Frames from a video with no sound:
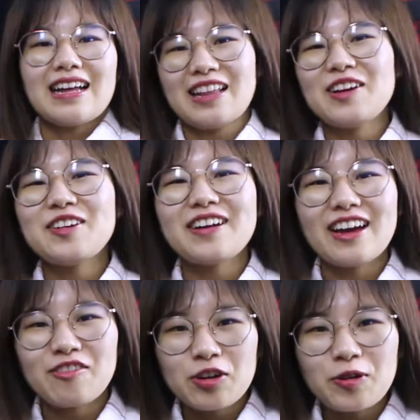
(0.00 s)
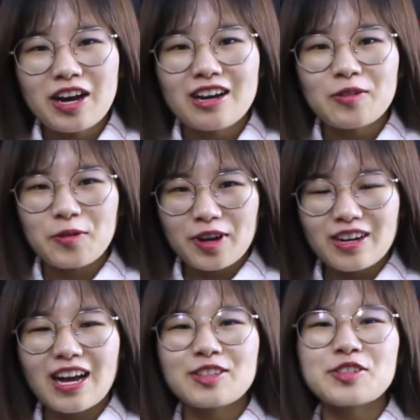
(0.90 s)
Hello everyone,
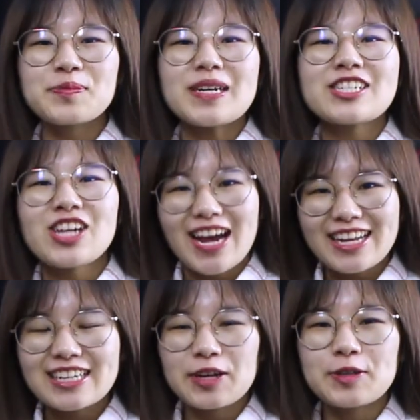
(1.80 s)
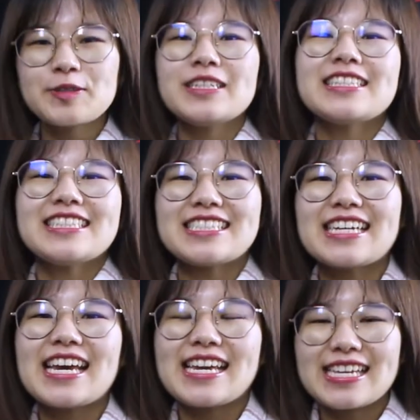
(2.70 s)
welcome to my channel.
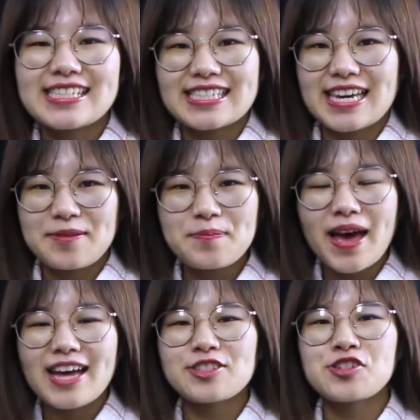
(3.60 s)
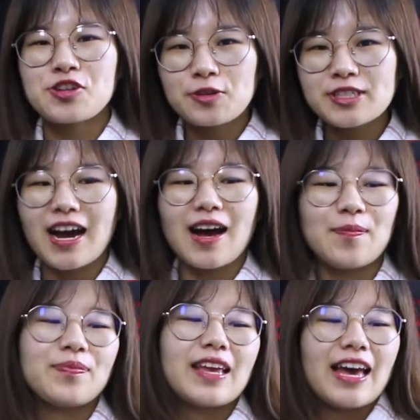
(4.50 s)
Today is gamepad
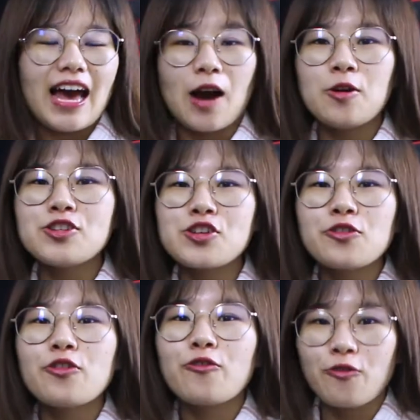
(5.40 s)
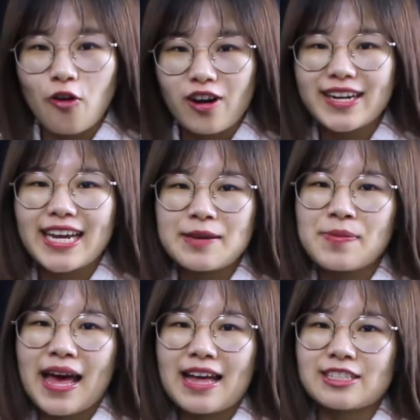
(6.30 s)
showtime. I will show you 4
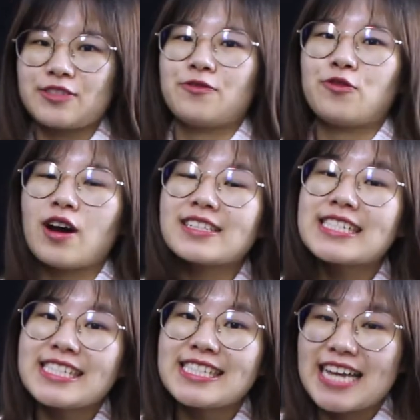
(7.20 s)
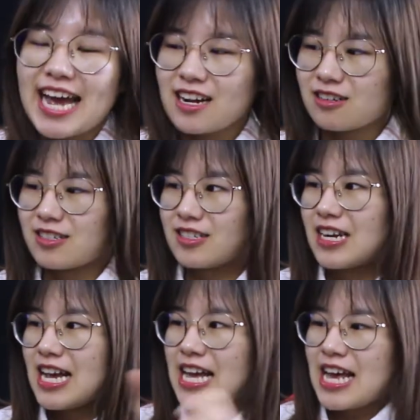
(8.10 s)
gamepads from T-Dagger.
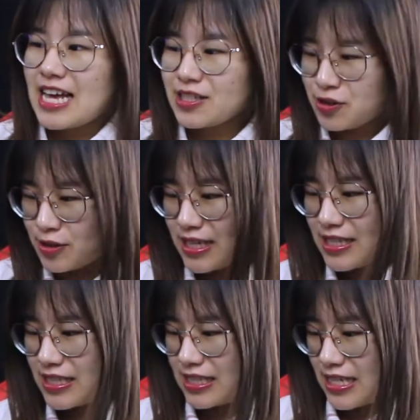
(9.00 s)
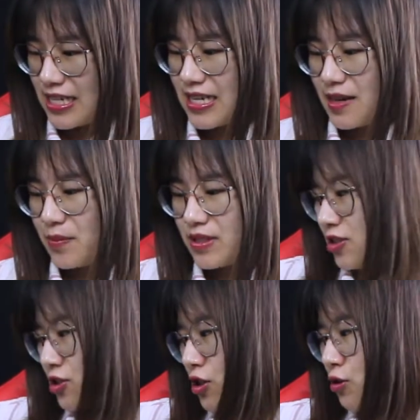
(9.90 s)
As you can see, let me
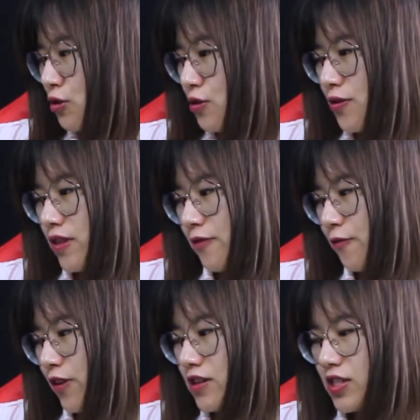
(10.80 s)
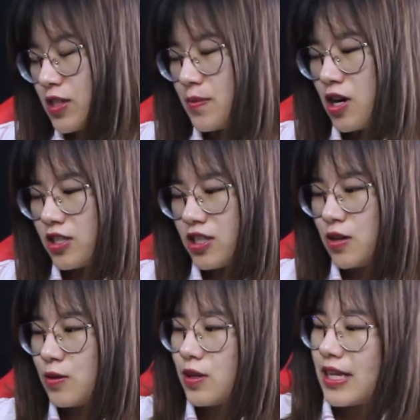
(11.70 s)
show you the first
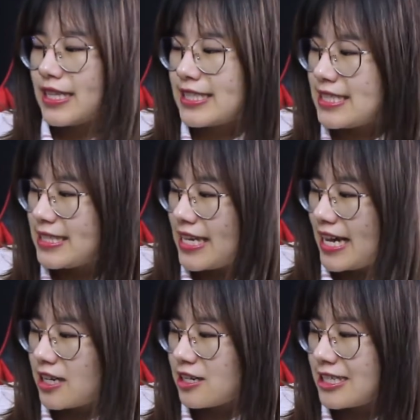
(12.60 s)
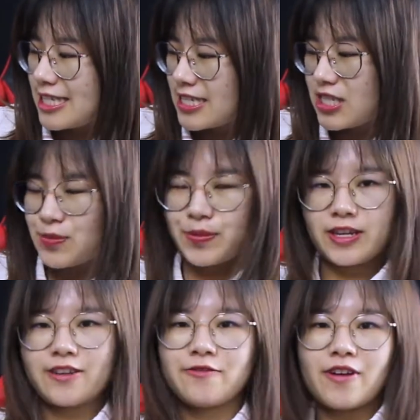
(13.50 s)
model, T-Dagger
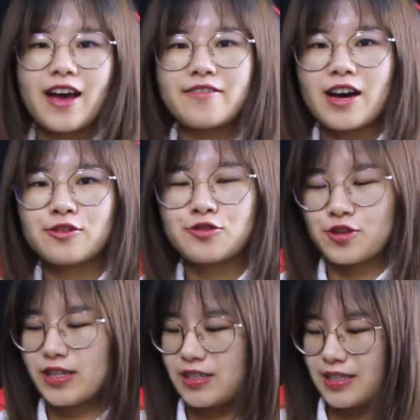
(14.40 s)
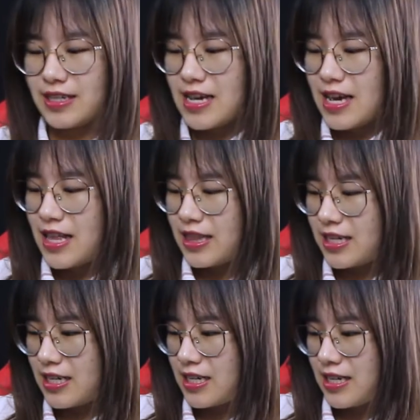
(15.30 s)
TGP500.
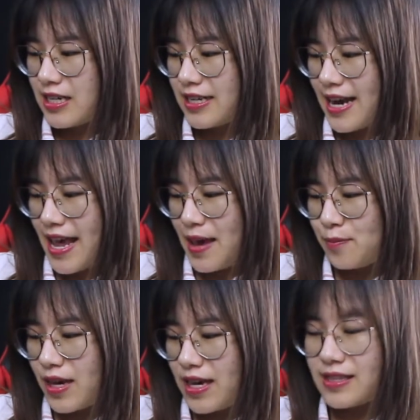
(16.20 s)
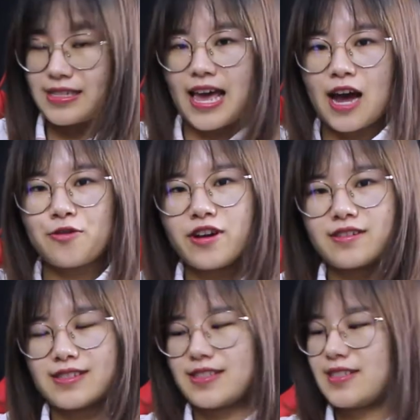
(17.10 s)
The name is
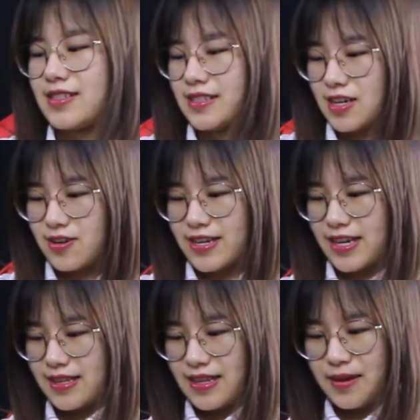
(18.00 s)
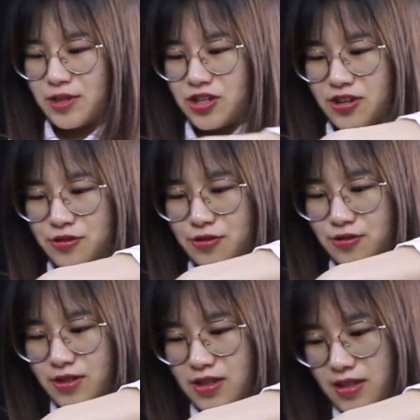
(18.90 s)
ARIES. Okay, let me show
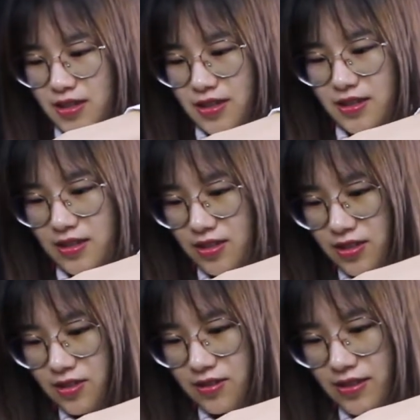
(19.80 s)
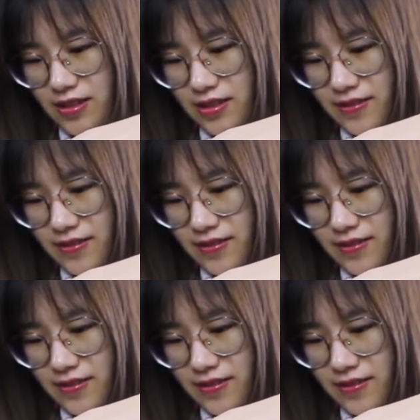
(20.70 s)
you the goods.